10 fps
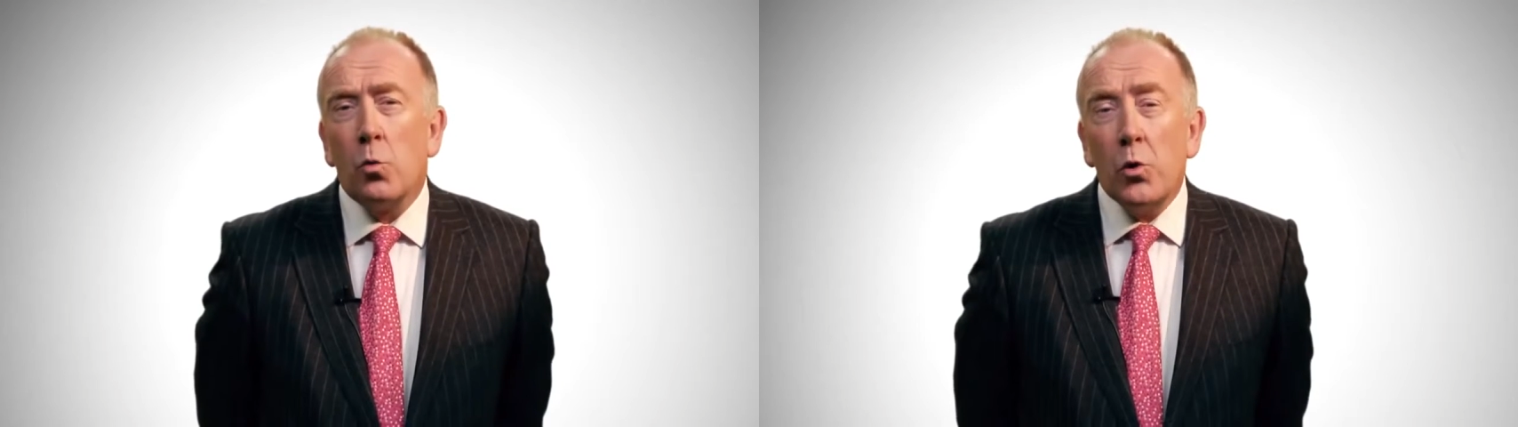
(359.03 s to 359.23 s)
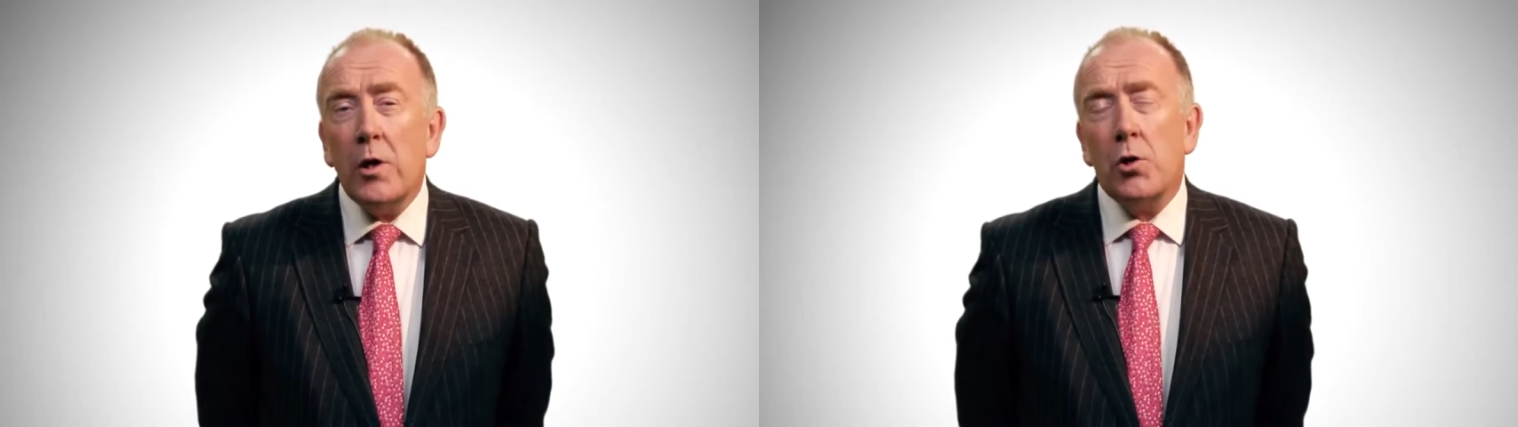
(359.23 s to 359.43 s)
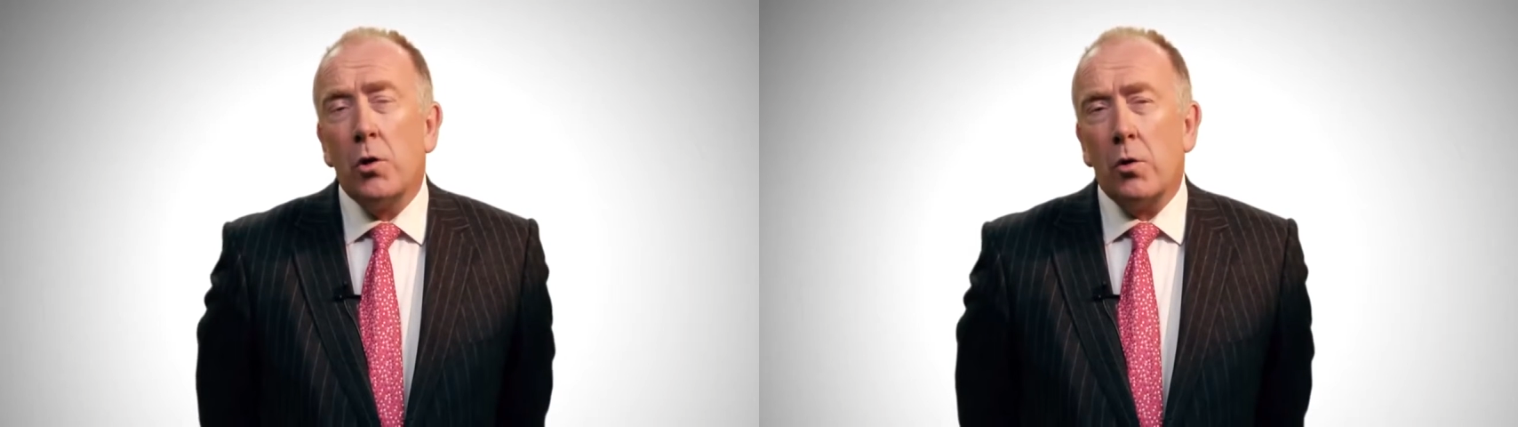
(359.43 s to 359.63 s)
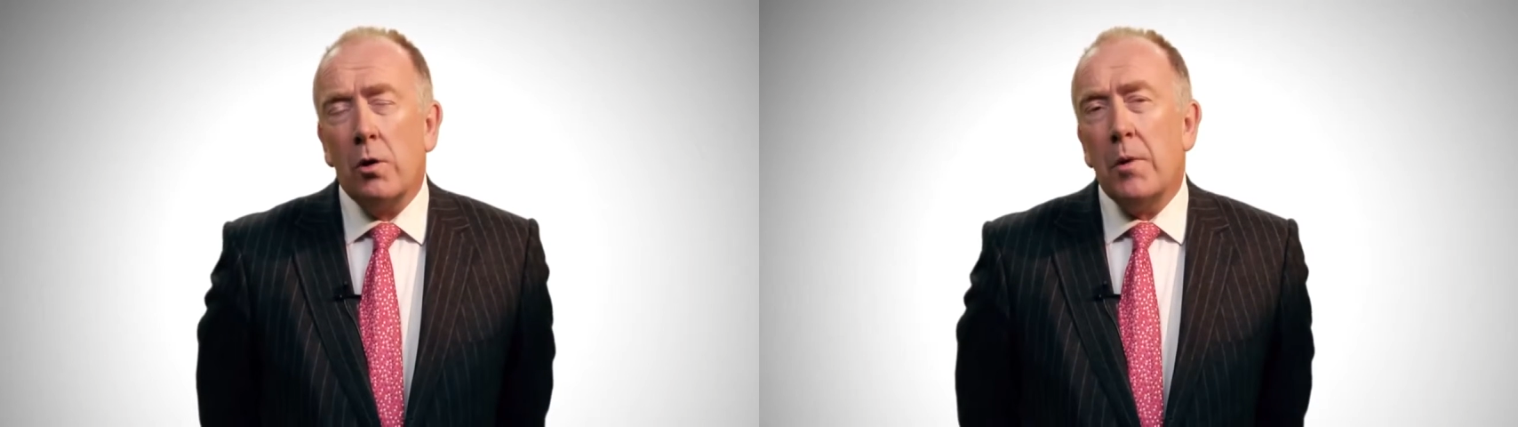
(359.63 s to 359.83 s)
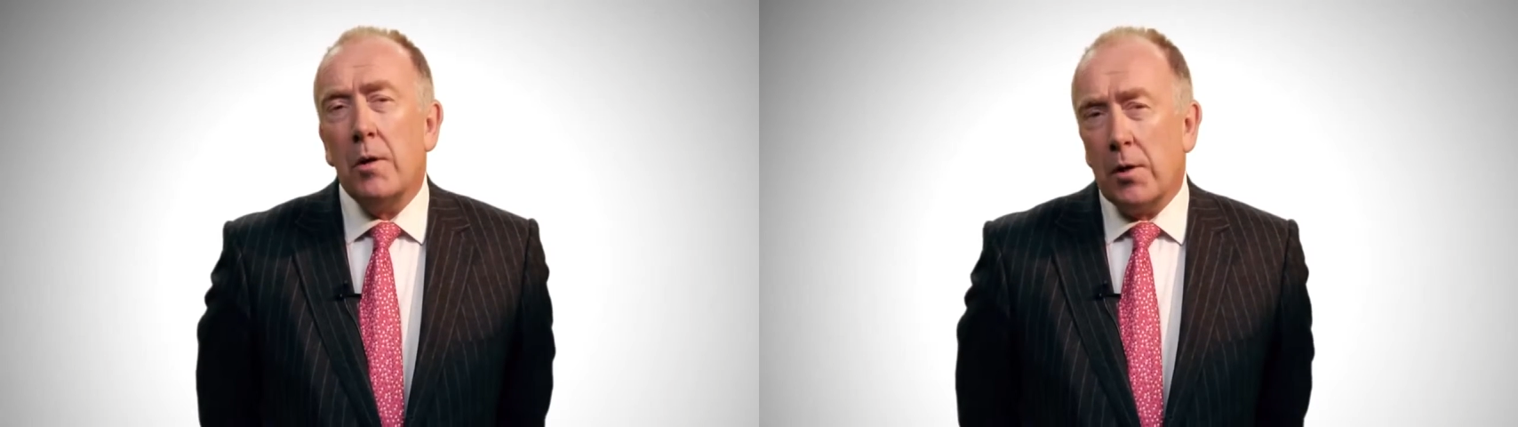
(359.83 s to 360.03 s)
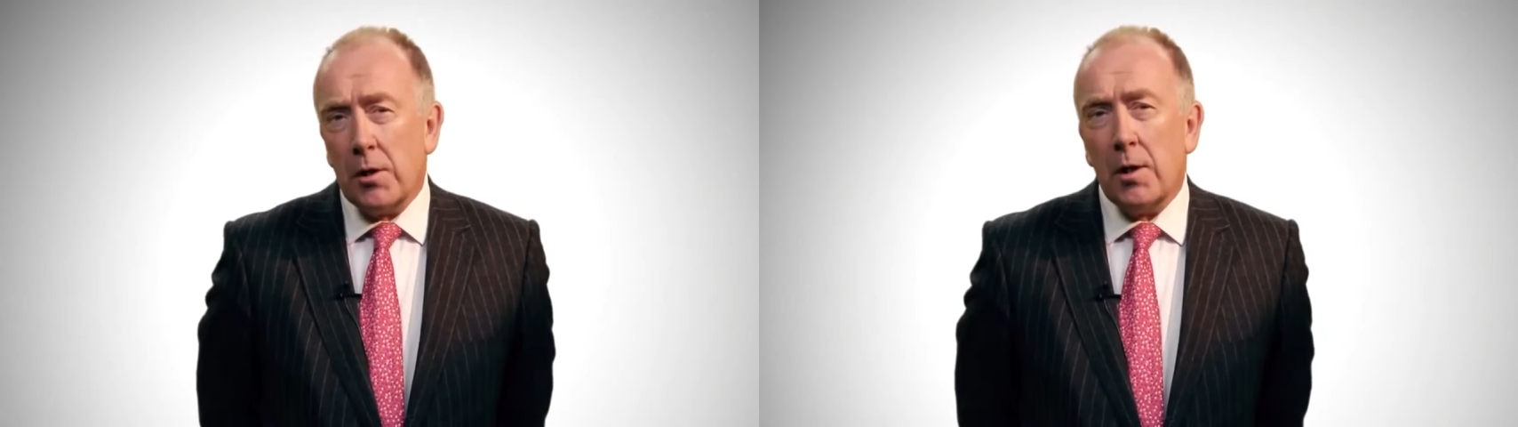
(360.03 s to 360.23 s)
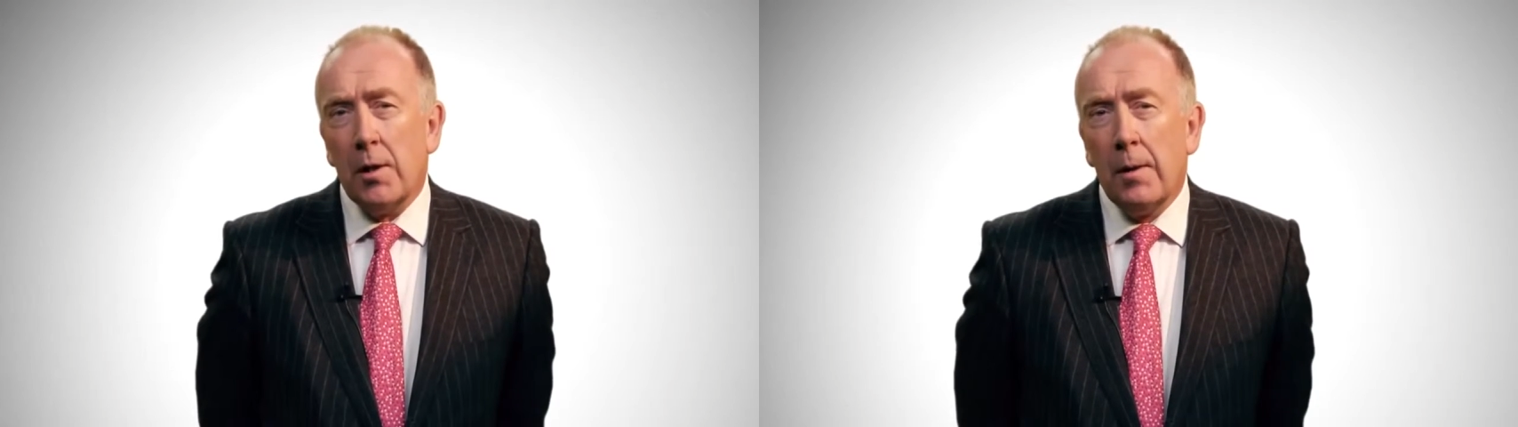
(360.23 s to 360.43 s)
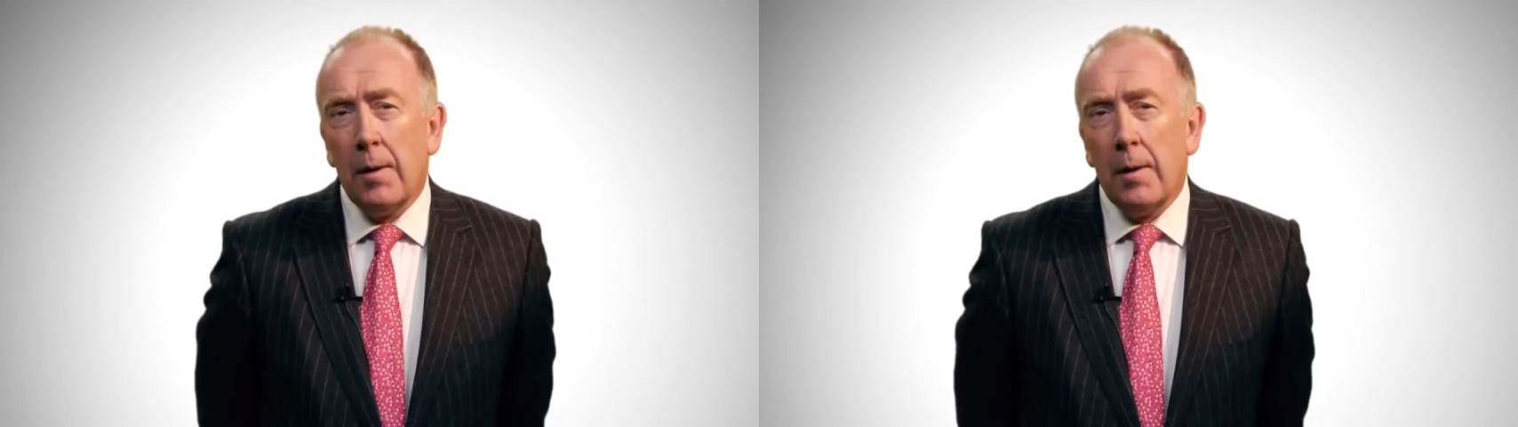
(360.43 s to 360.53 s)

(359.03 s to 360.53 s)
regional community.